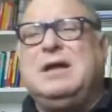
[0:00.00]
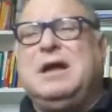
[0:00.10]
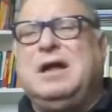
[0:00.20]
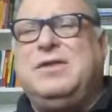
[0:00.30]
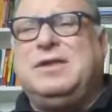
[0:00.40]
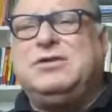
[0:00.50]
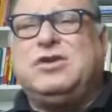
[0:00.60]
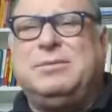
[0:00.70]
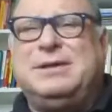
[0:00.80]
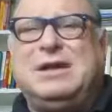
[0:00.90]
the
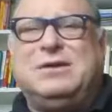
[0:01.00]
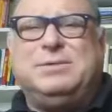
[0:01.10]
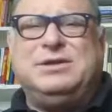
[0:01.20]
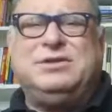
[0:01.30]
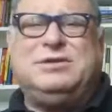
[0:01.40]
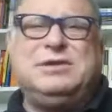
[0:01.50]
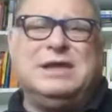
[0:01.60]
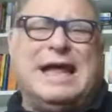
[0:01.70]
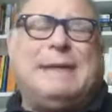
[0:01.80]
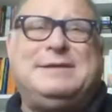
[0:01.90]
Tacoma Narrow Bridge
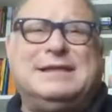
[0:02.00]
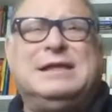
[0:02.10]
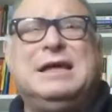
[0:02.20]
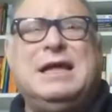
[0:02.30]
collapsing.